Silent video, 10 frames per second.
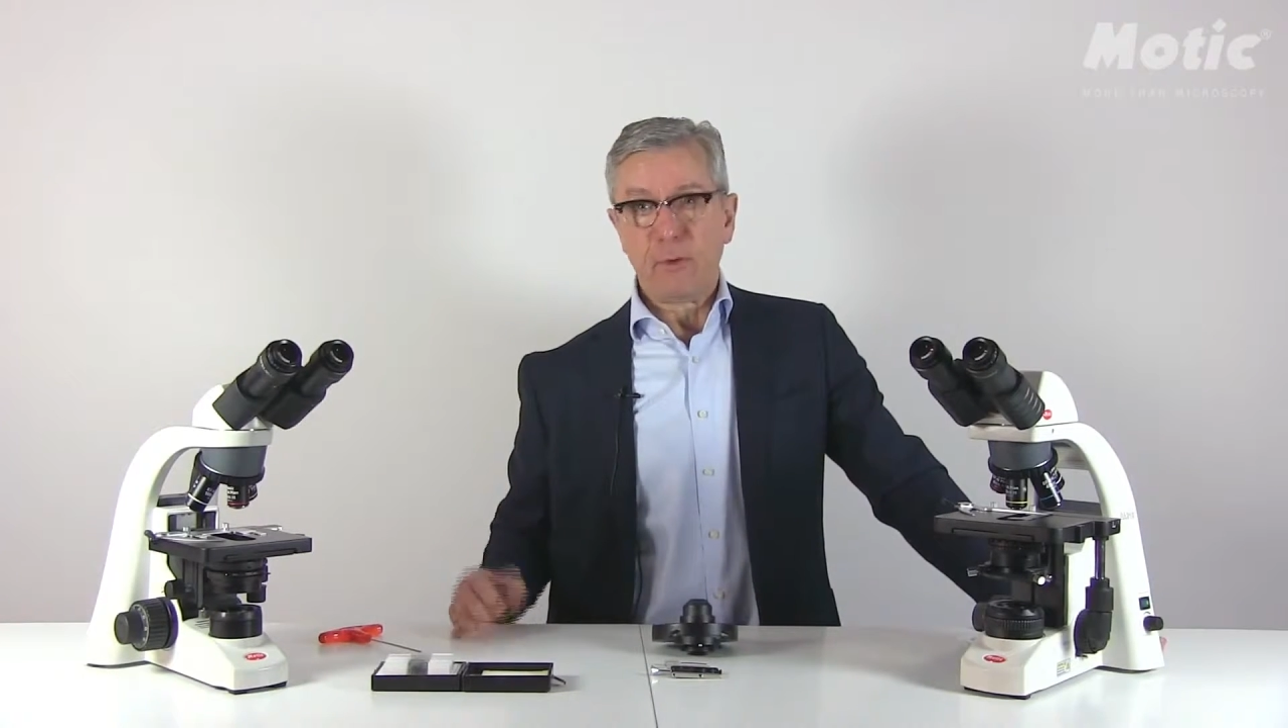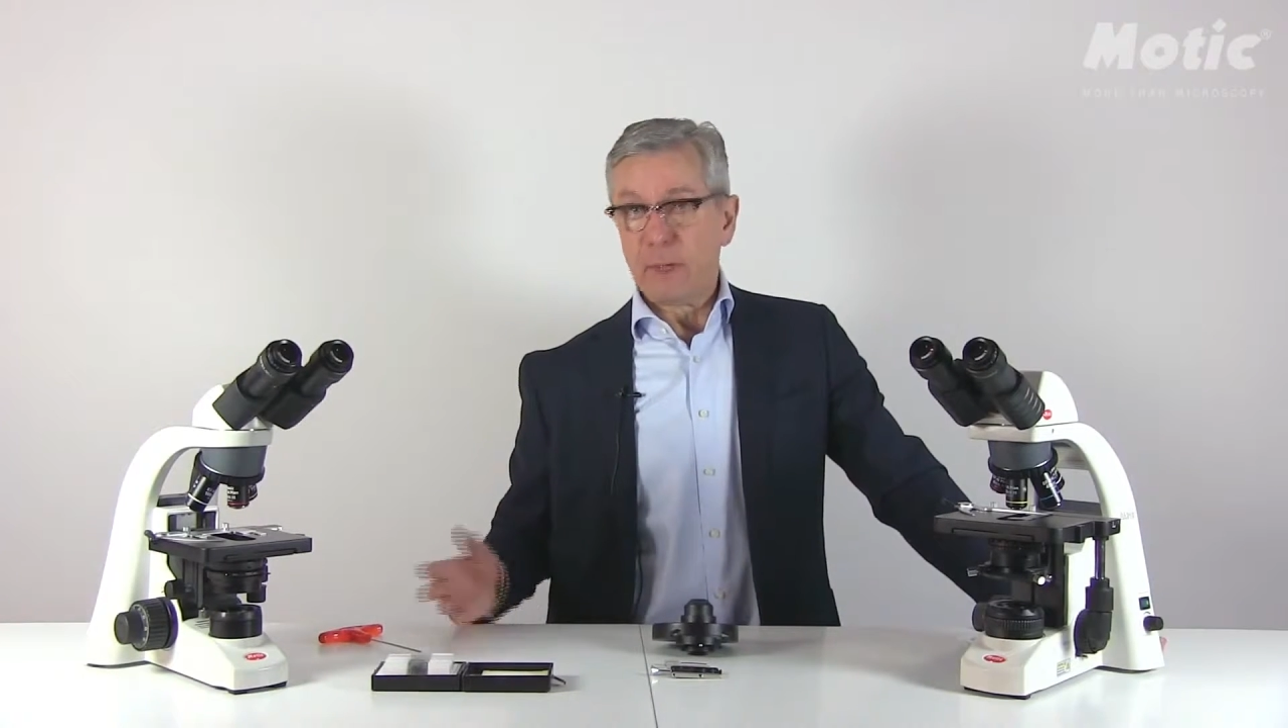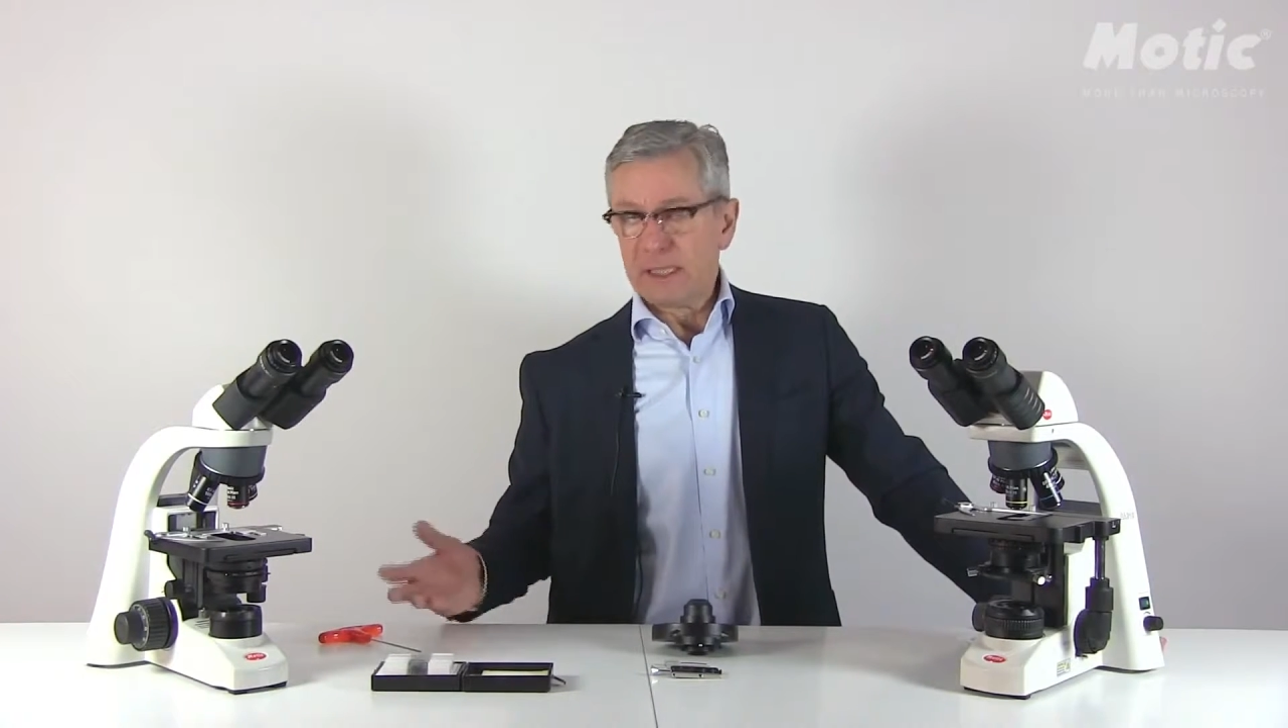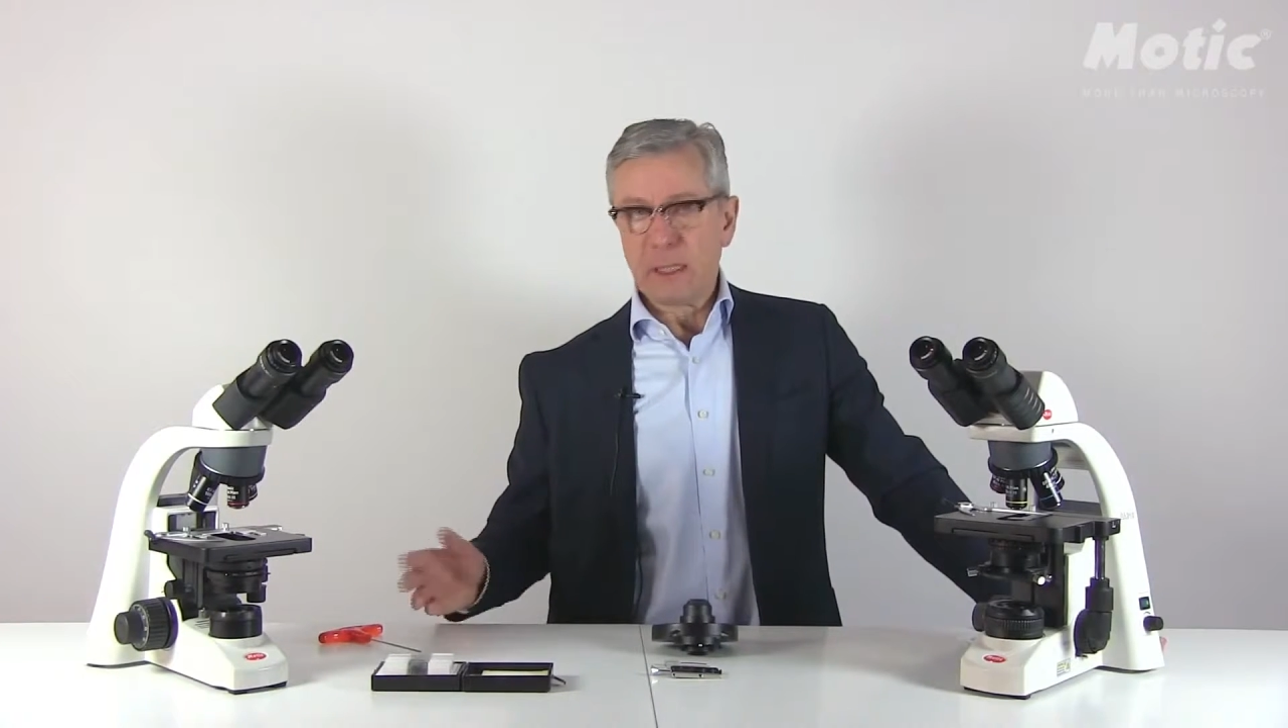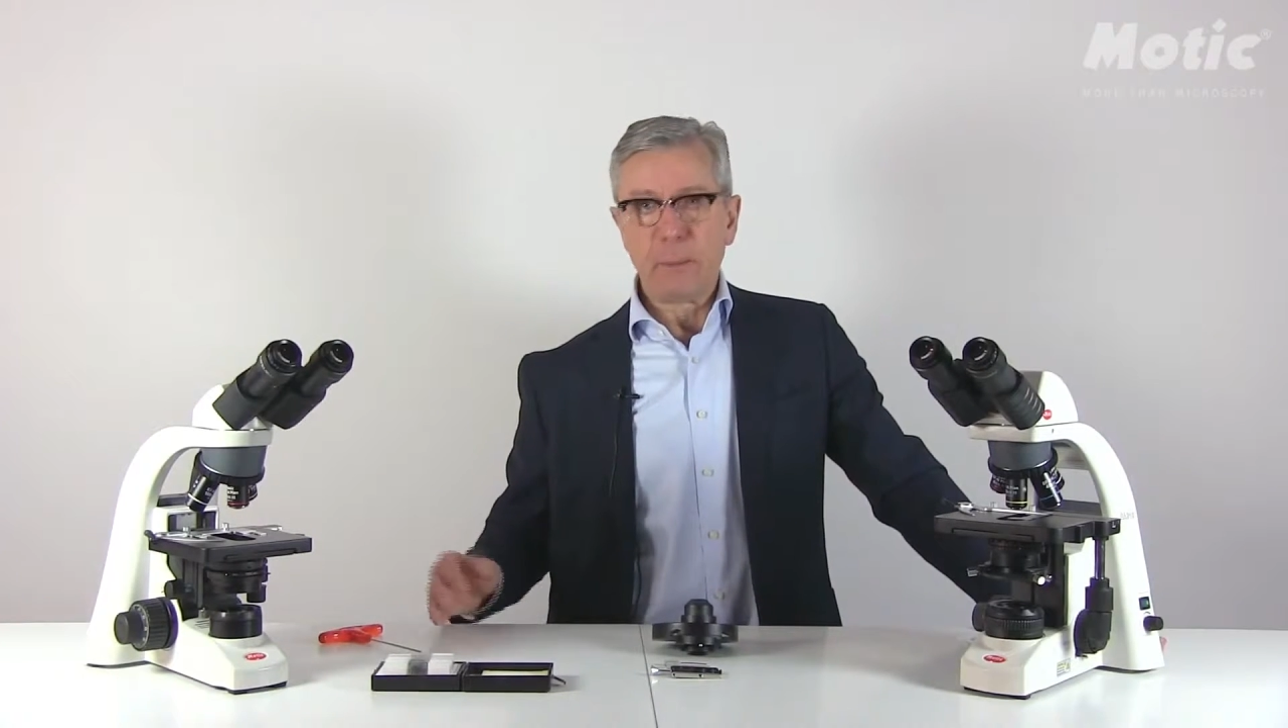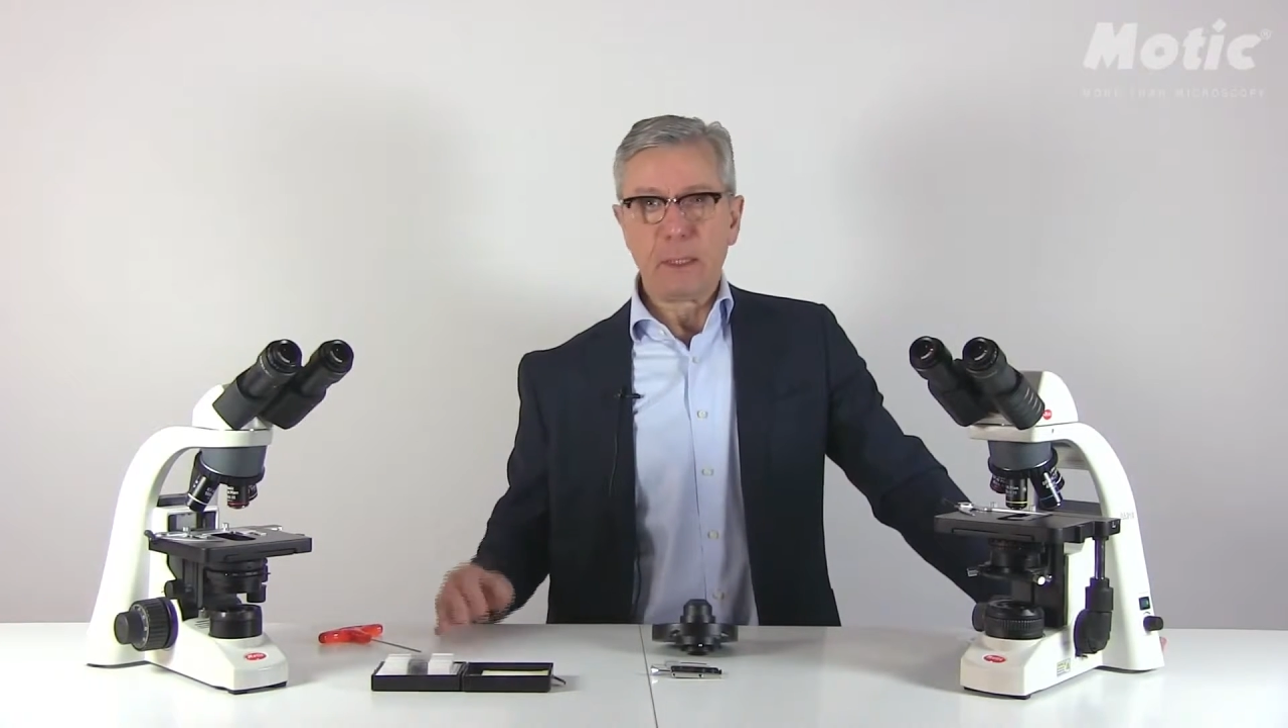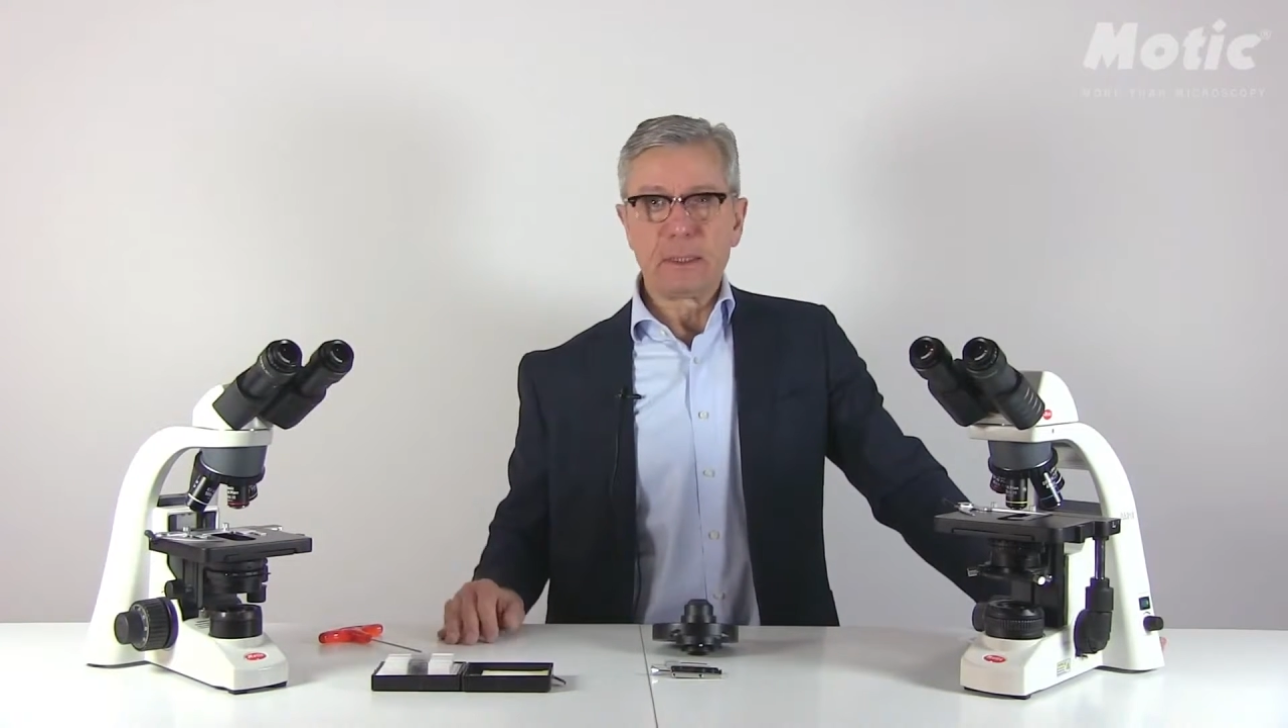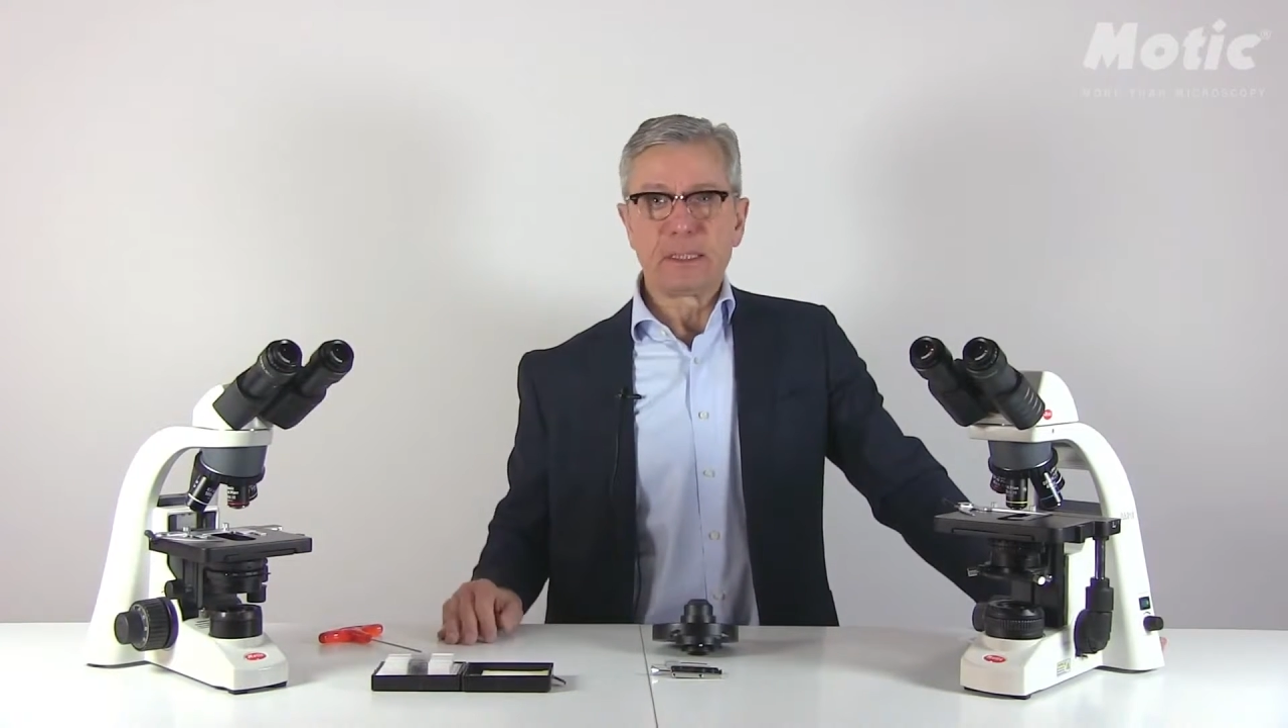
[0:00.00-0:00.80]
for example,